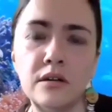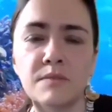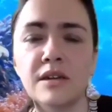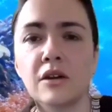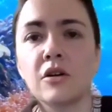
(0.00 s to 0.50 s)

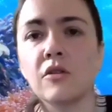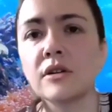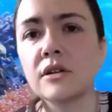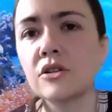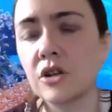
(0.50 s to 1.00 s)
to make your
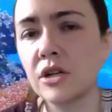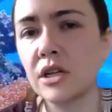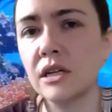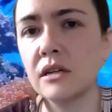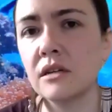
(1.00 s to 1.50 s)
coding
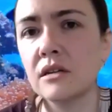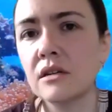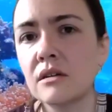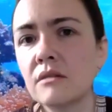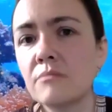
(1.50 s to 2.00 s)
journey
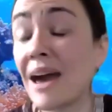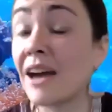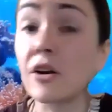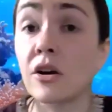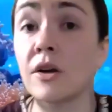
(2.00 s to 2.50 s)

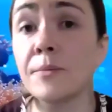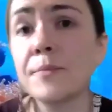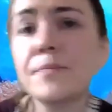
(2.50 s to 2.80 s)
better